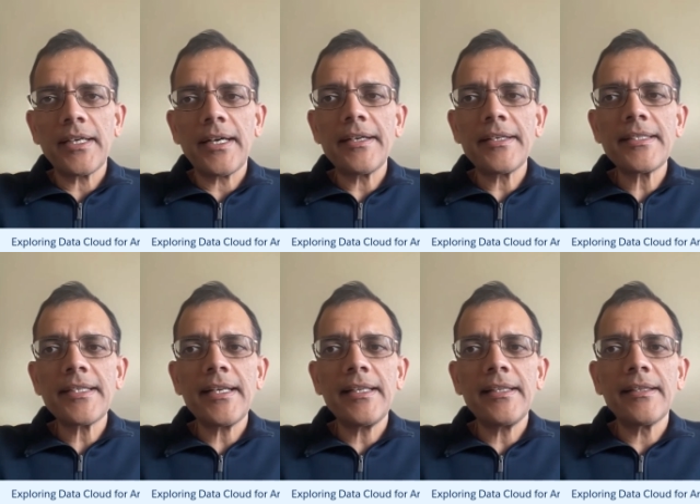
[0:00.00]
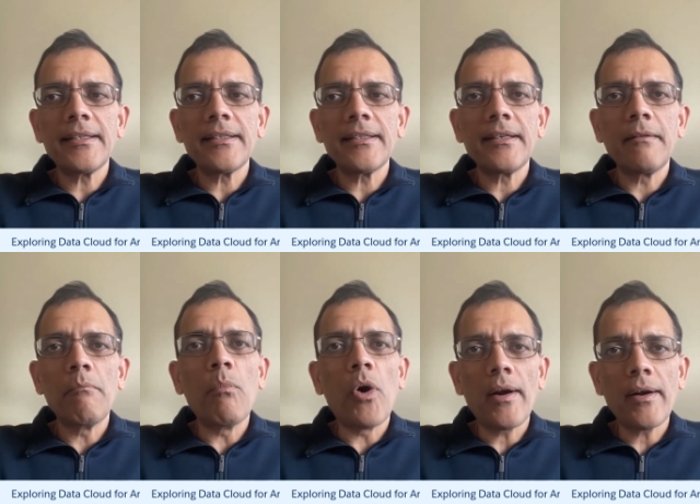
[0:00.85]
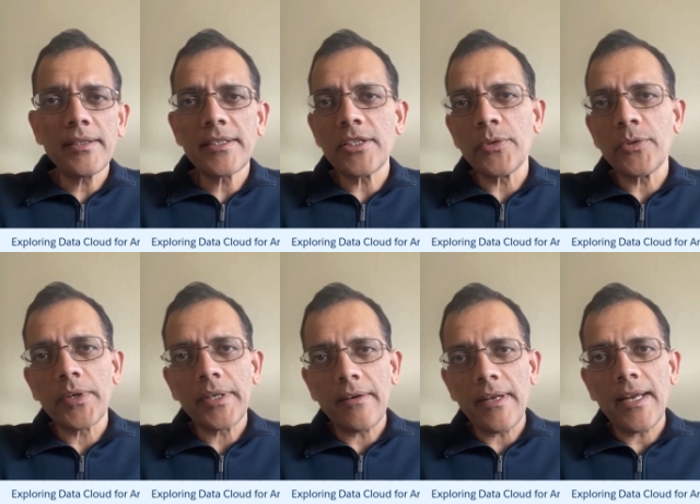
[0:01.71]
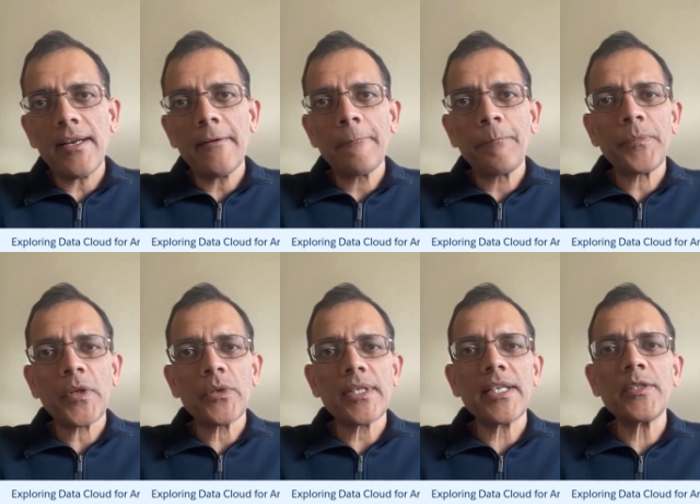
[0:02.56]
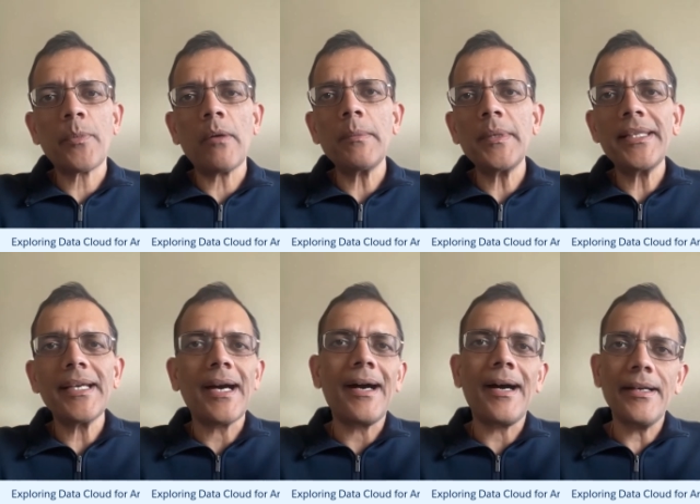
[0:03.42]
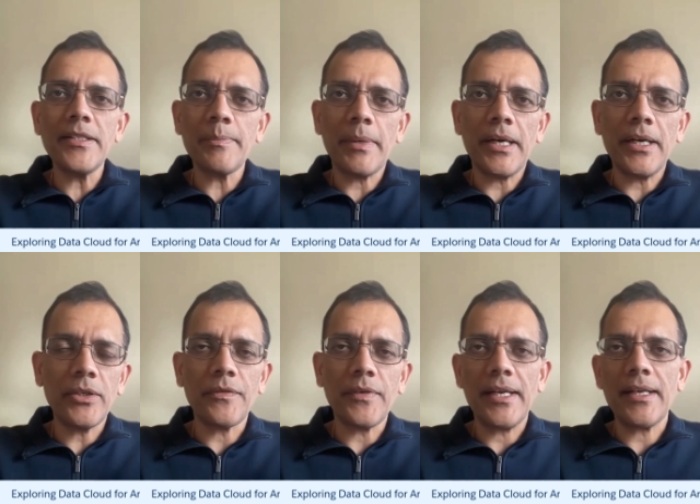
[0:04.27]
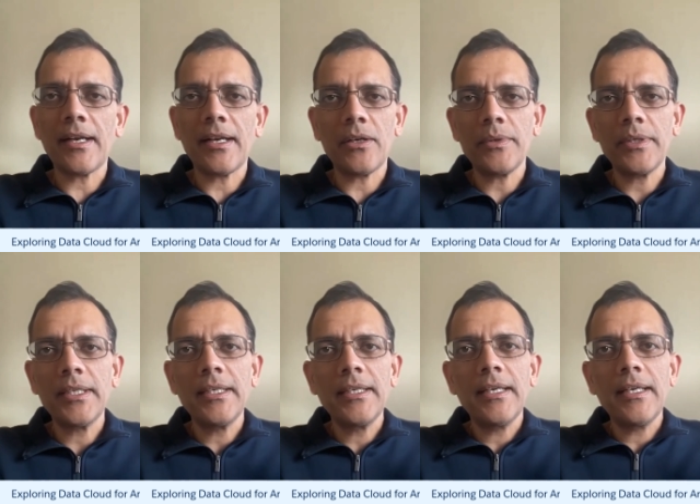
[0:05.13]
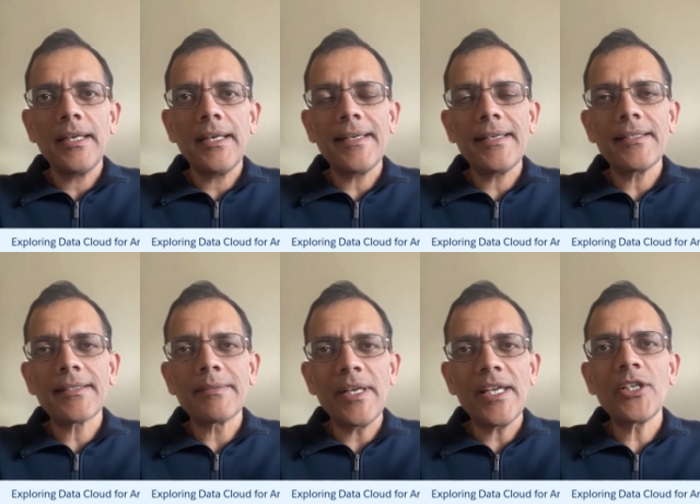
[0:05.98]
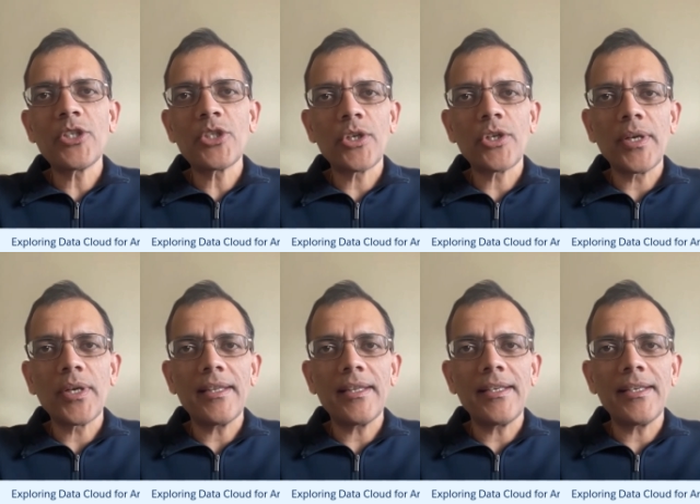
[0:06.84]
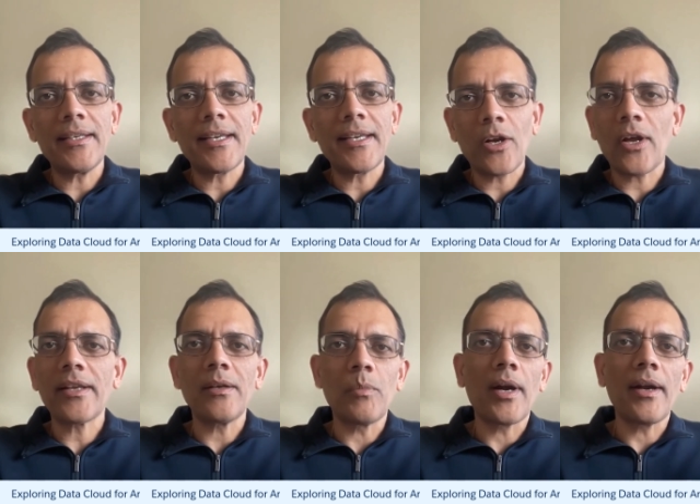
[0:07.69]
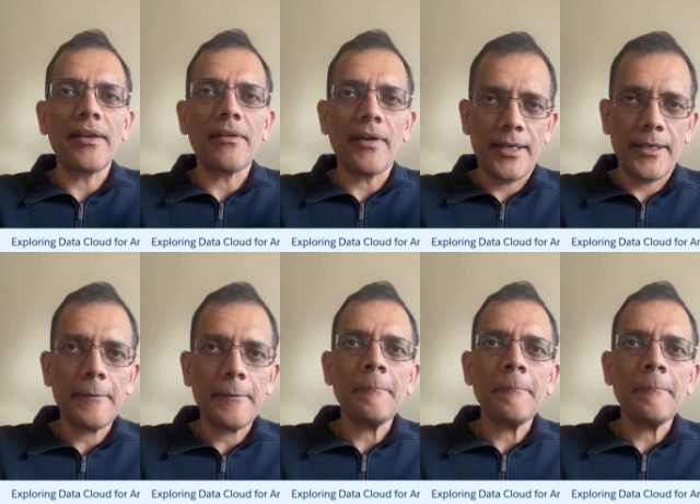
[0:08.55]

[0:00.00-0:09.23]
understanding the models that you want to create because that's probably the hardest part of data cloud is making sure you get the canonical modeling right